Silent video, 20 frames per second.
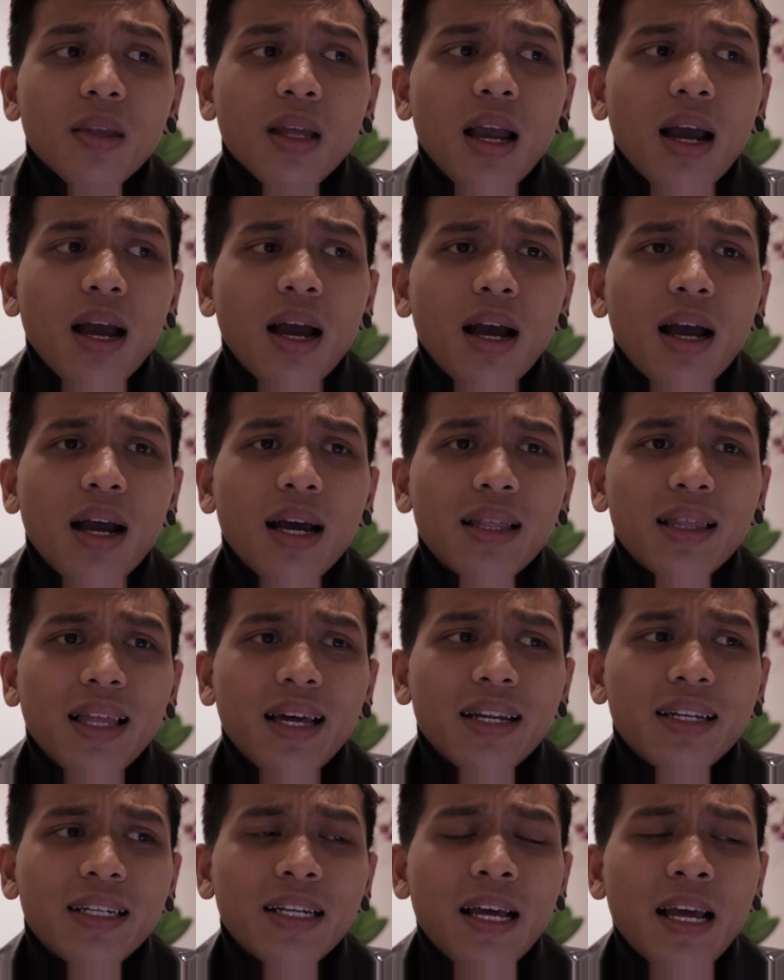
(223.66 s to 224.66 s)
And
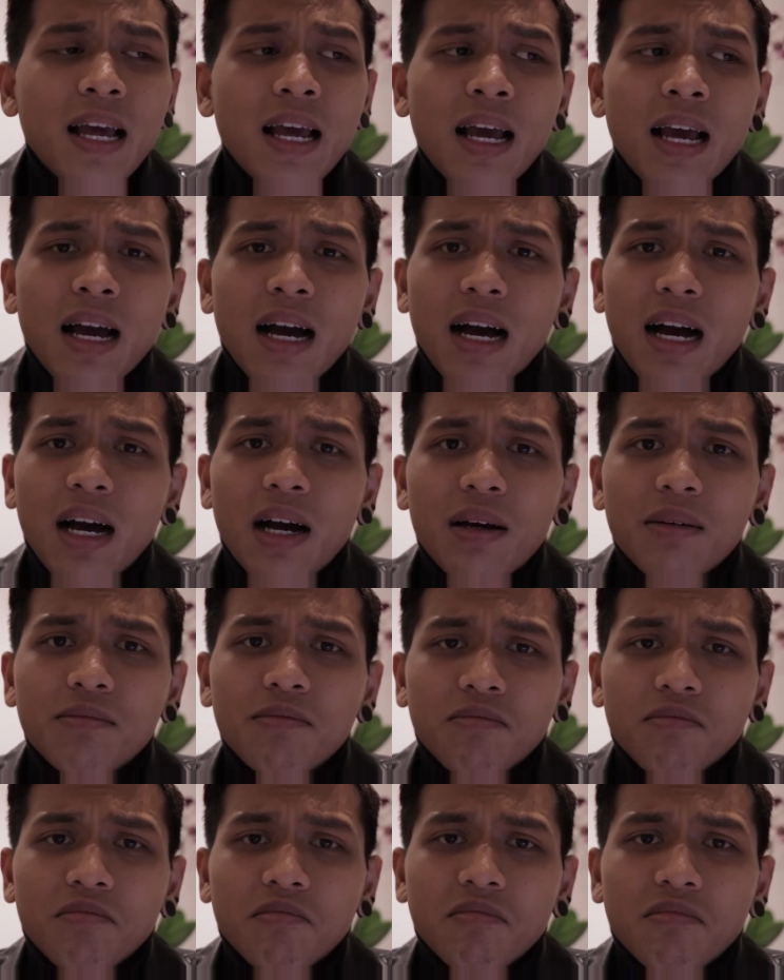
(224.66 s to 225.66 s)
then
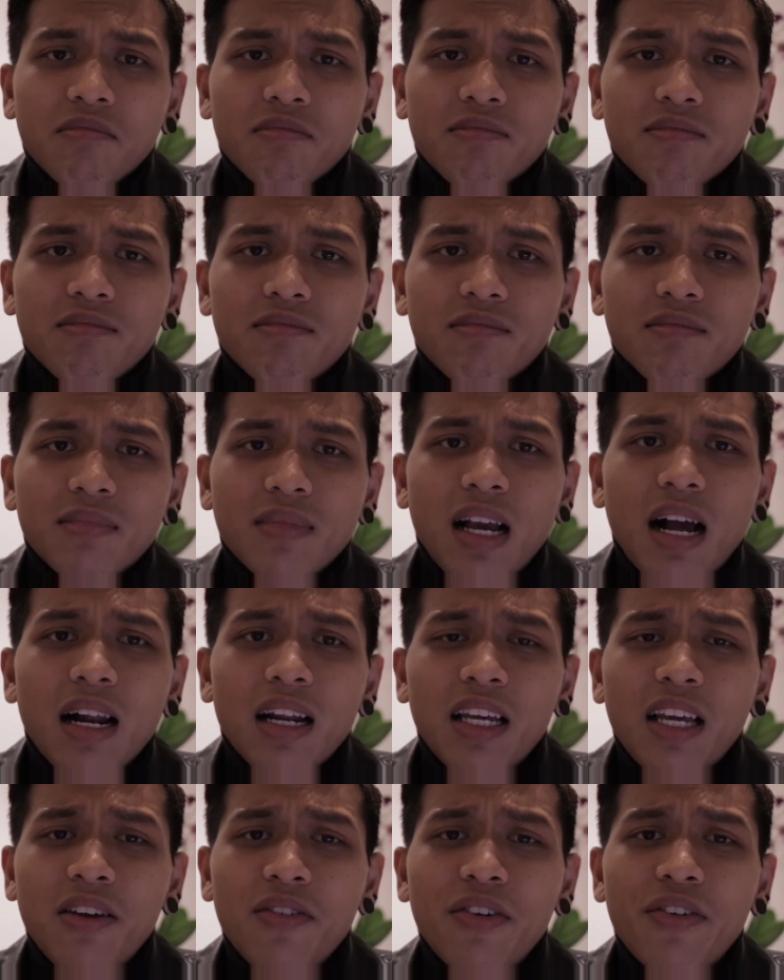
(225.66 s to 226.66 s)

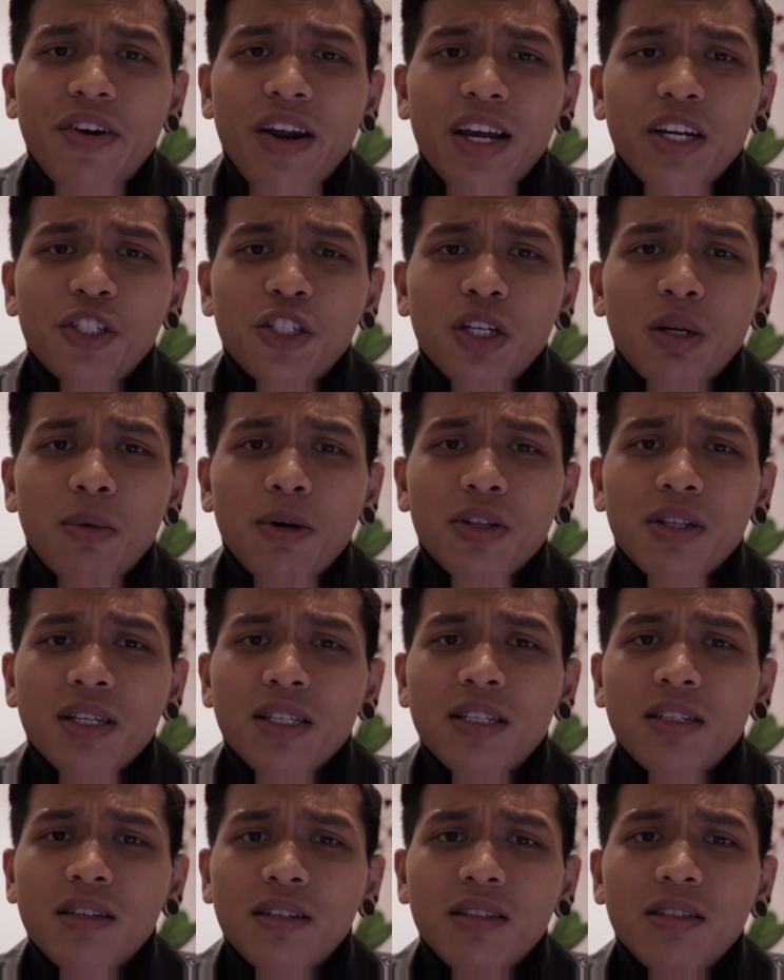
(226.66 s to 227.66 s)
I'll give a reaction about
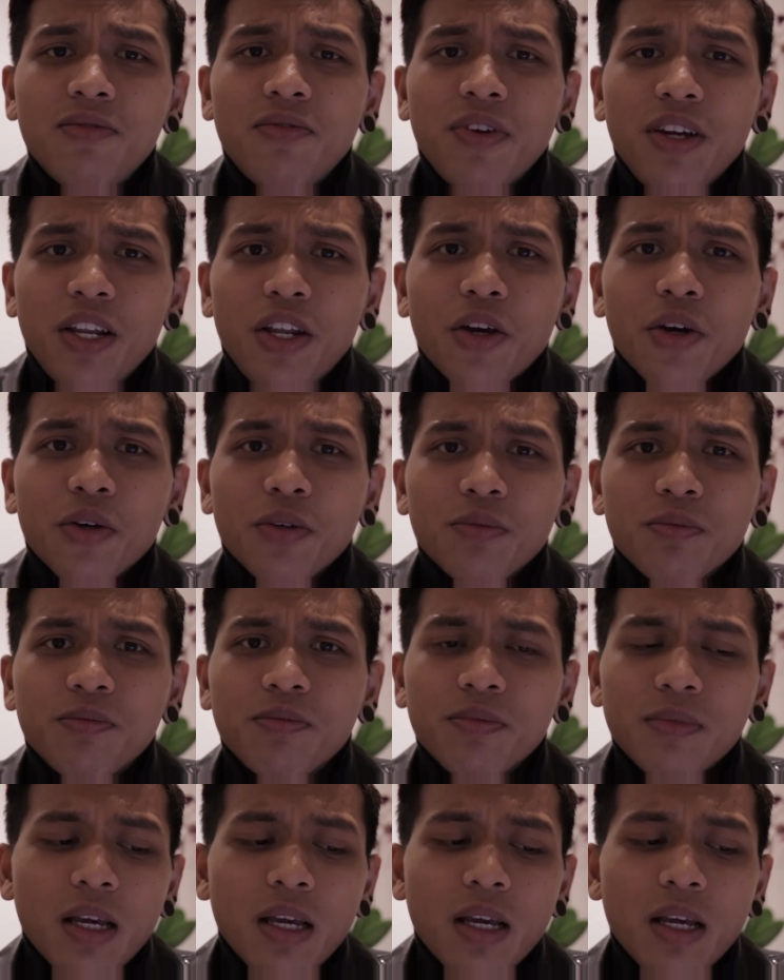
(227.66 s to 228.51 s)
this girl video.